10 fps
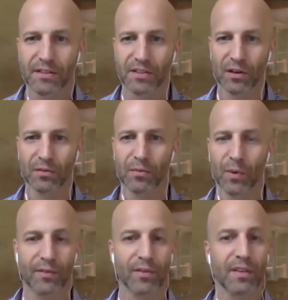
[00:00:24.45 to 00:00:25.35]
So,
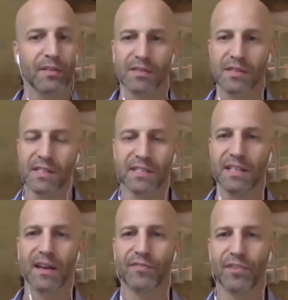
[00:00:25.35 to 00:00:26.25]
whatever the, the
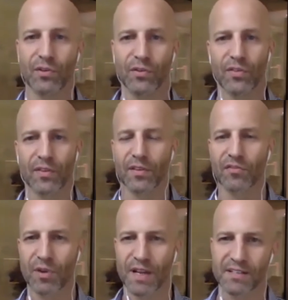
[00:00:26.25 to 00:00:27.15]
CFUs and the
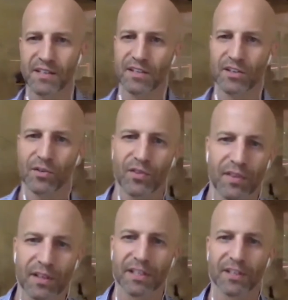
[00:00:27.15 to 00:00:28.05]
strains they use
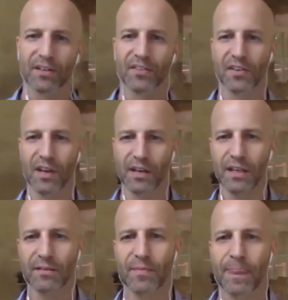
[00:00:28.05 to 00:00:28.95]
in the clinical study,